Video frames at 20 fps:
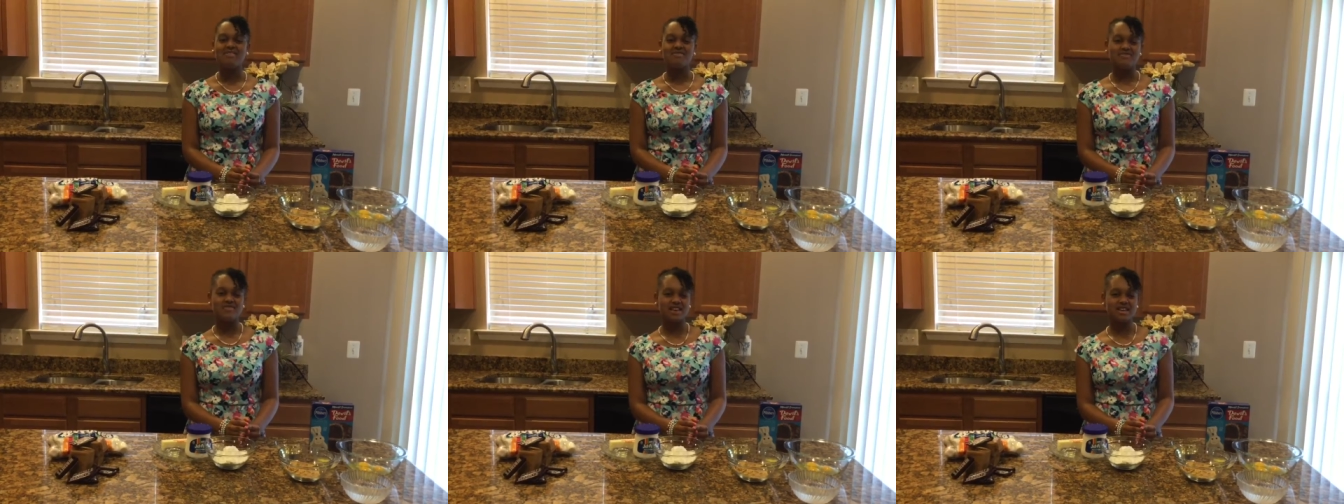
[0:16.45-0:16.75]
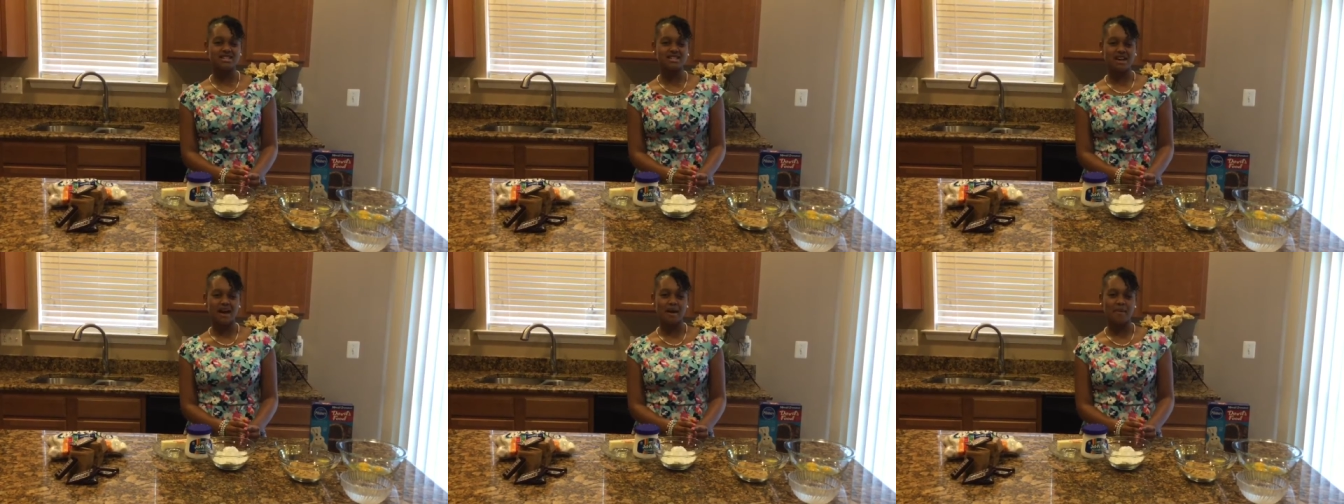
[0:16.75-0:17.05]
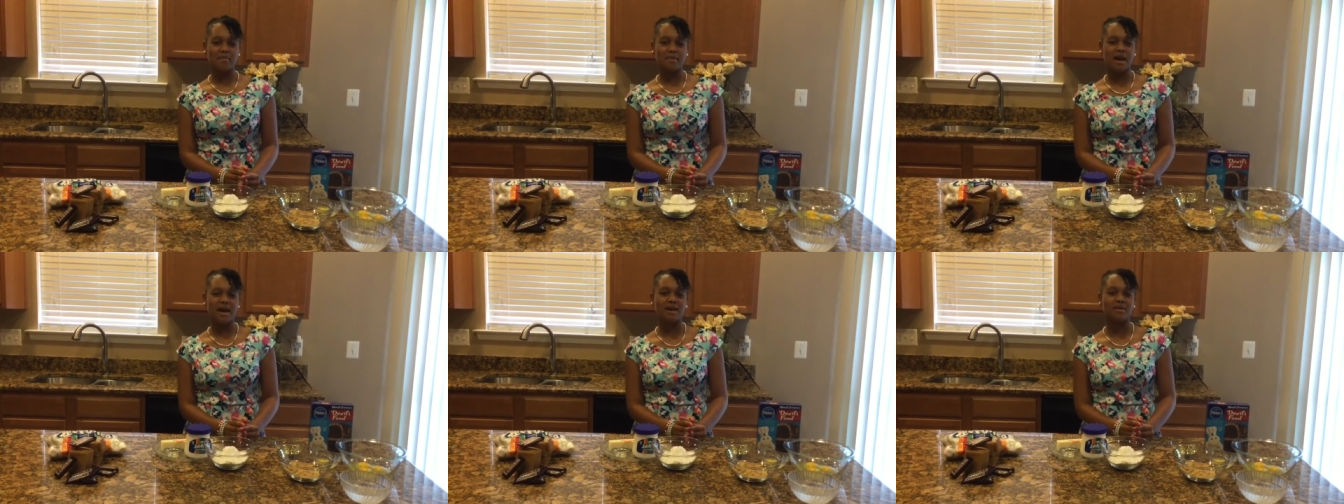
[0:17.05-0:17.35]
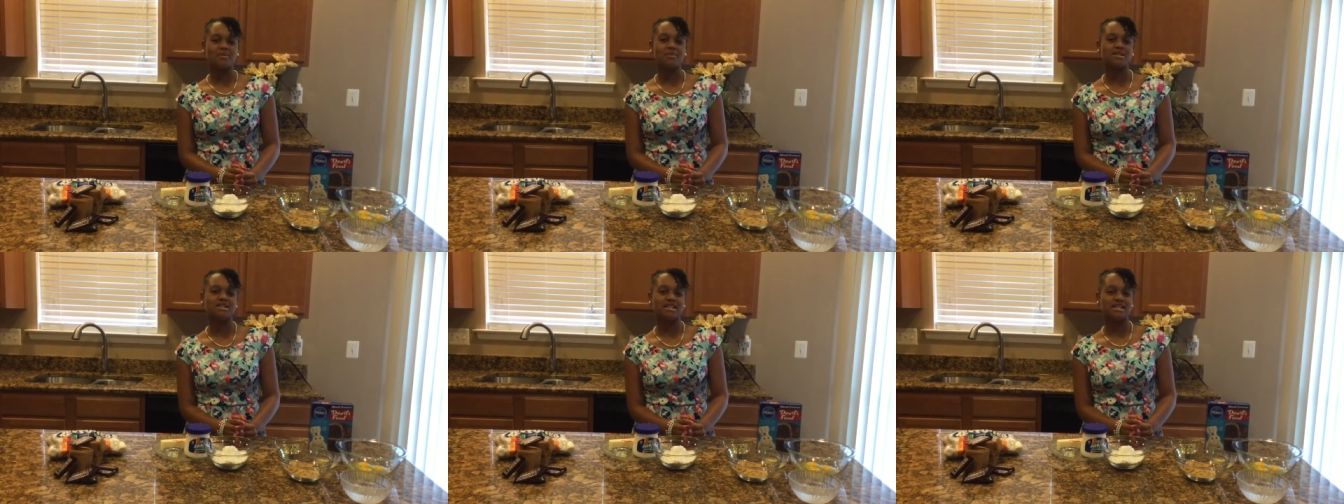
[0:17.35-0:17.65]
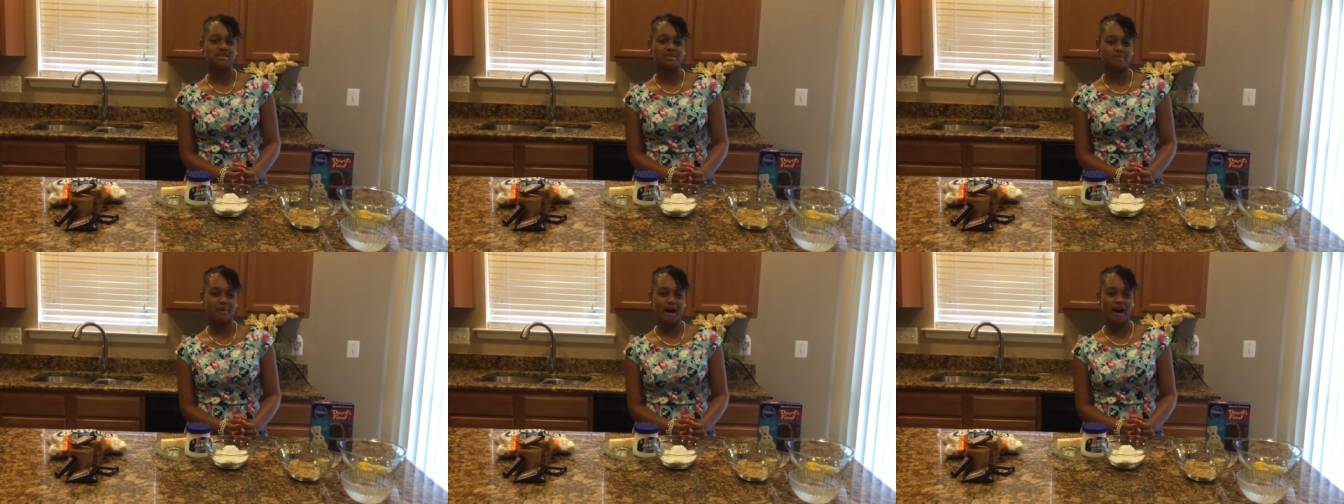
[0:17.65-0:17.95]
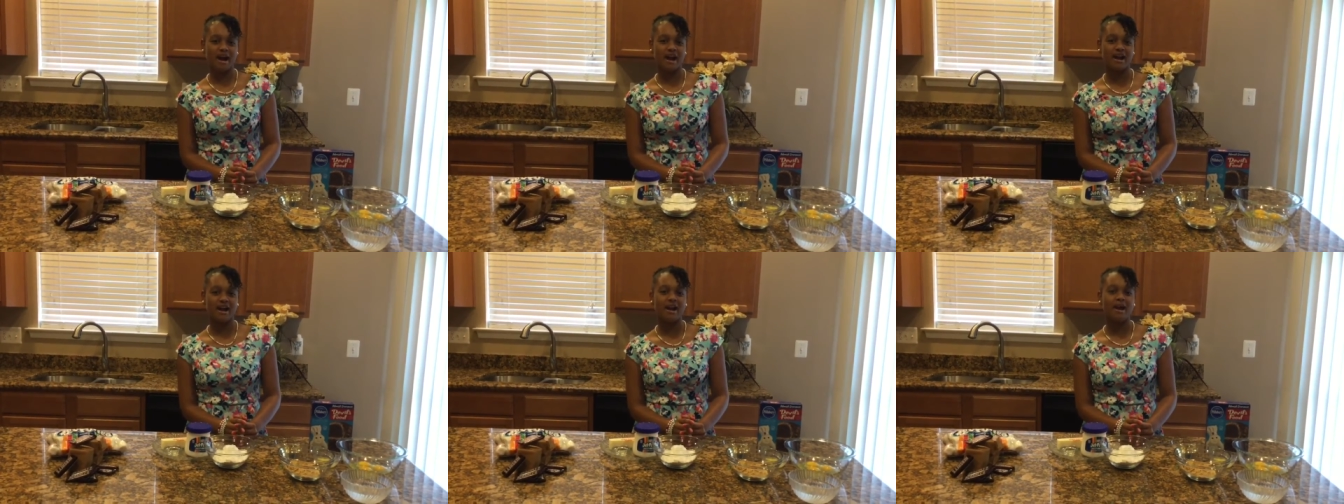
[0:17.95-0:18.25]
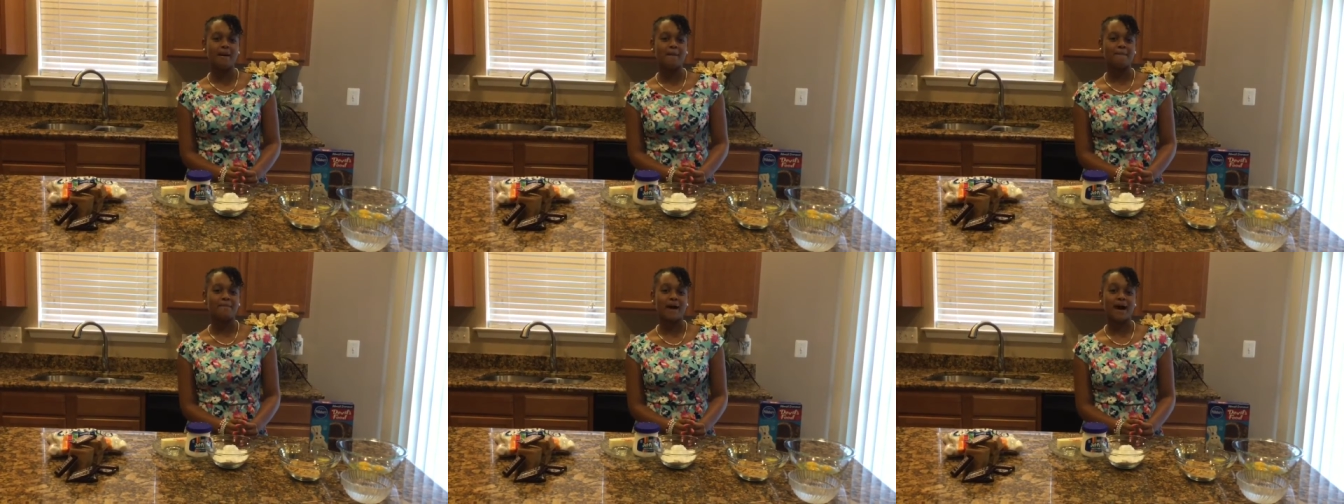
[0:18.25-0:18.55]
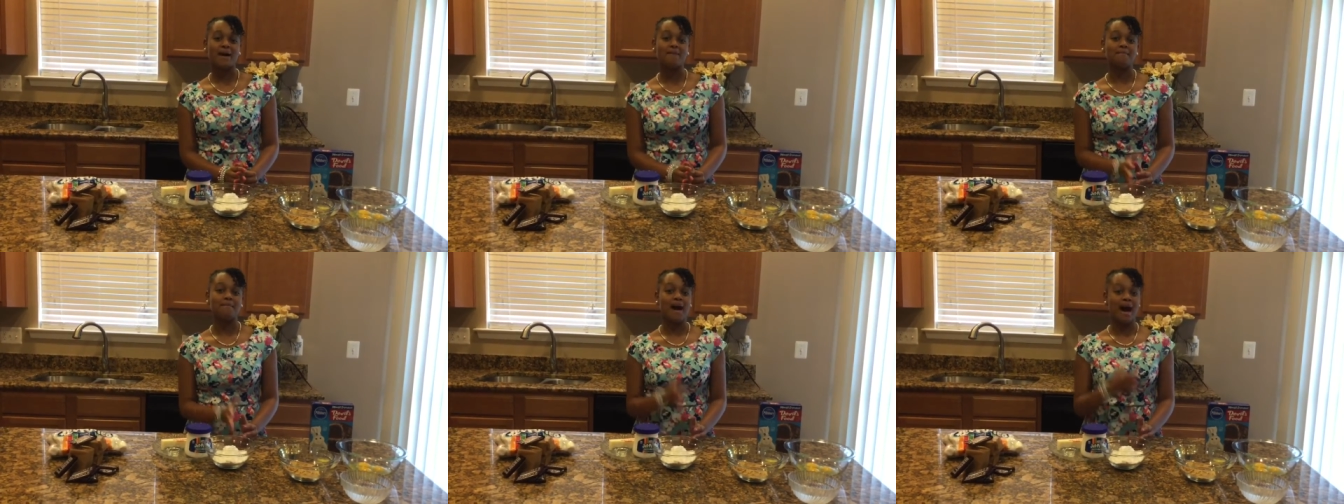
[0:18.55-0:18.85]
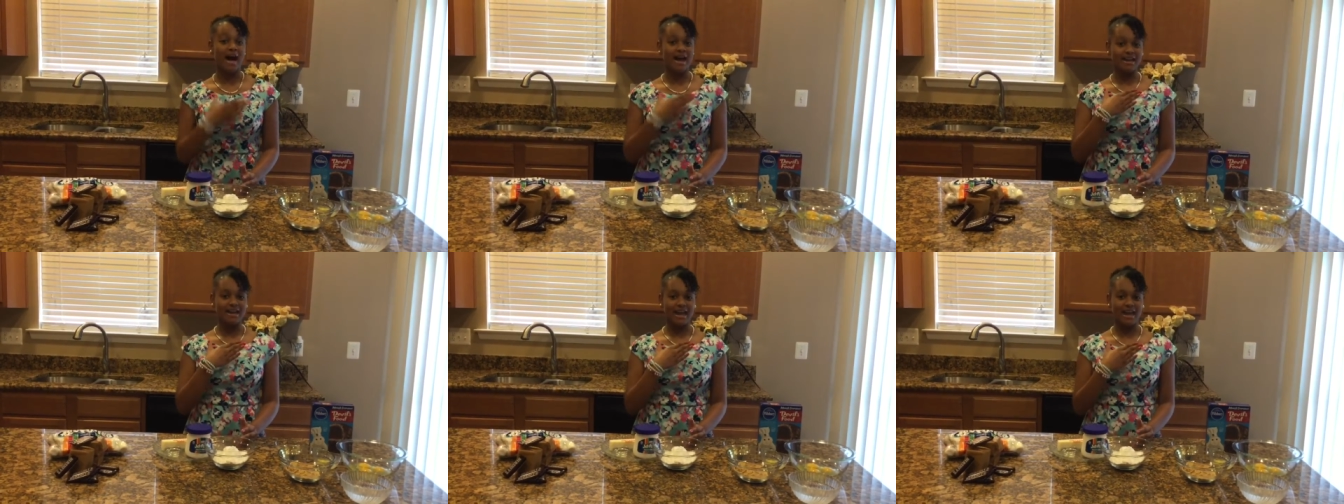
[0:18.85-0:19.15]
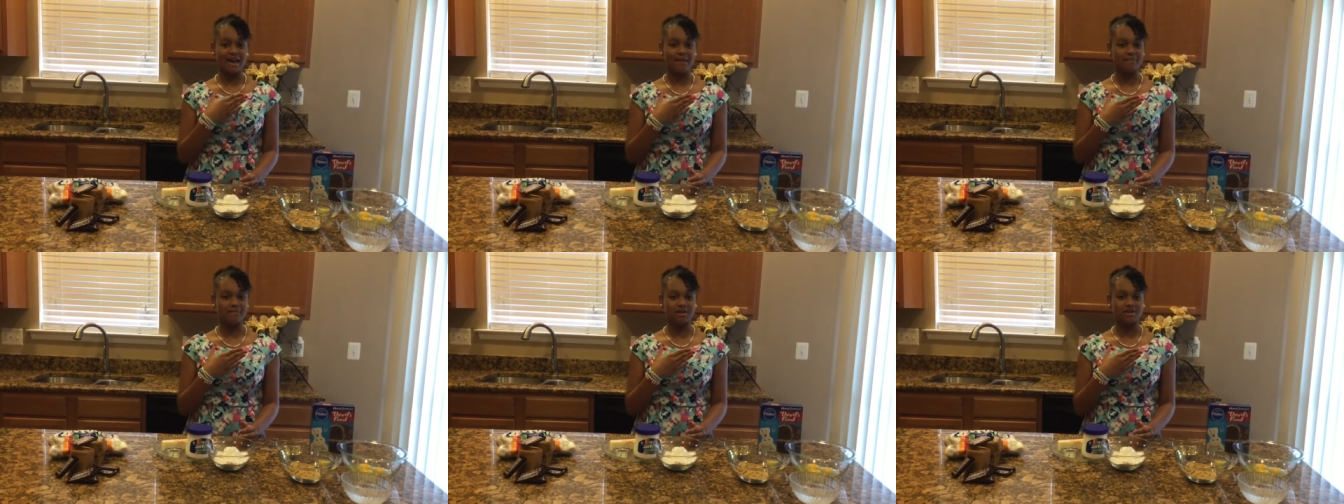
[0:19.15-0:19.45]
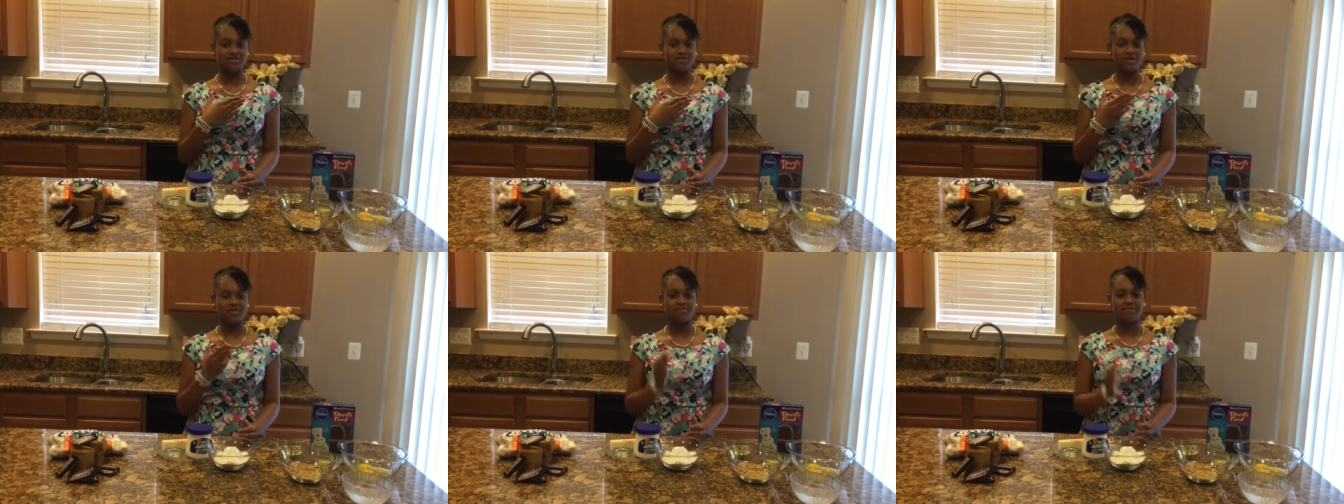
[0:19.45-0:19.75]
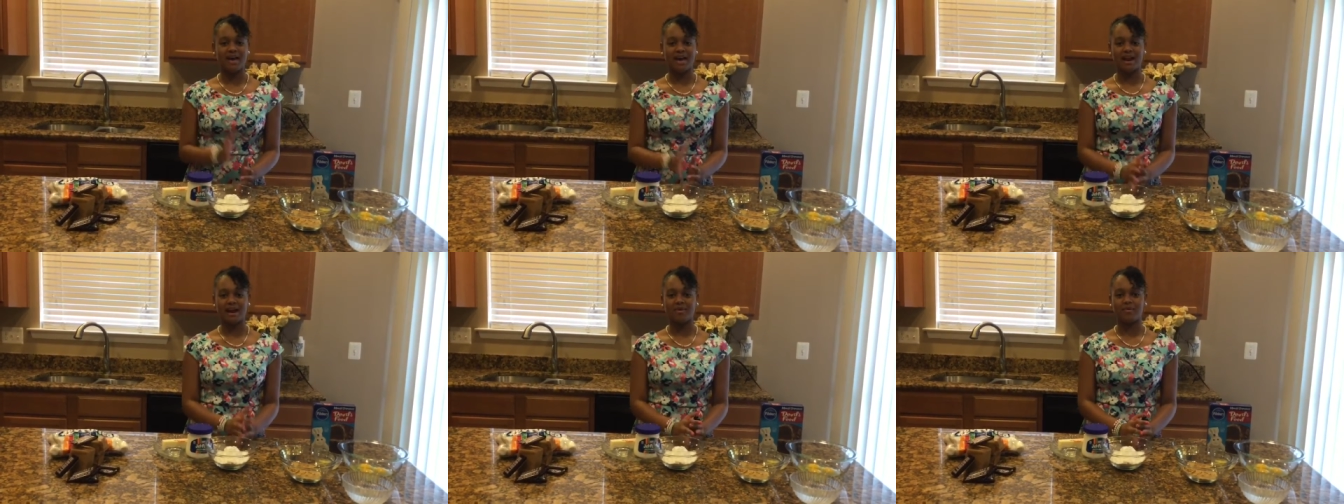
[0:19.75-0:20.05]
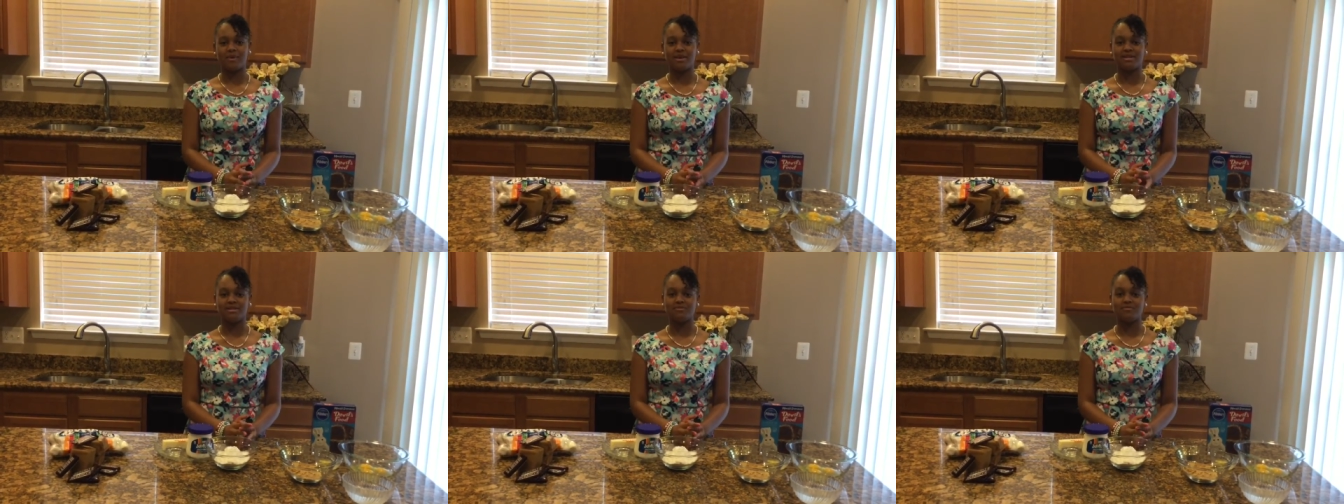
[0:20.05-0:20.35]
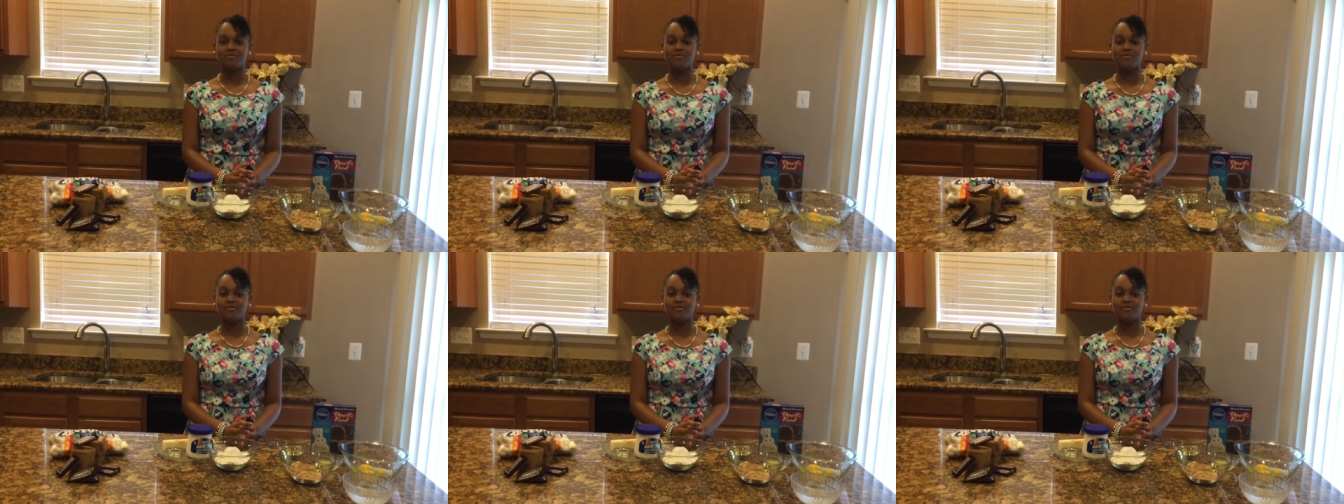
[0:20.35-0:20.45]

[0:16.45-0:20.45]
This cupcake was inspired by my camping trip that I